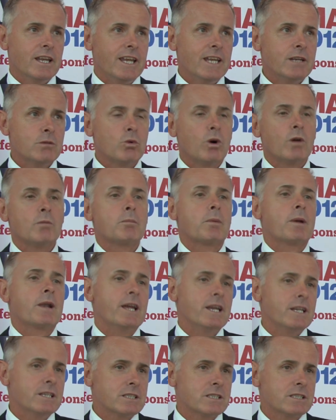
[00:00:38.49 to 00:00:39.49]
in one
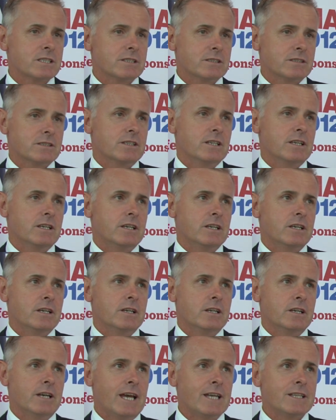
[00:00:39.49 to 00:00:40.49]
place
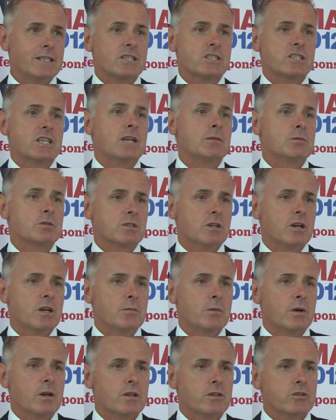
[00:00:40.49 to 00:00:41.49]
at the same
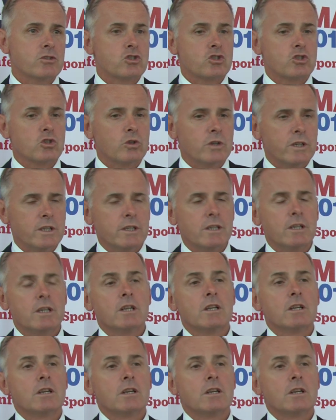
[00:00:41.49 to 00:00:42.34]
time. I can join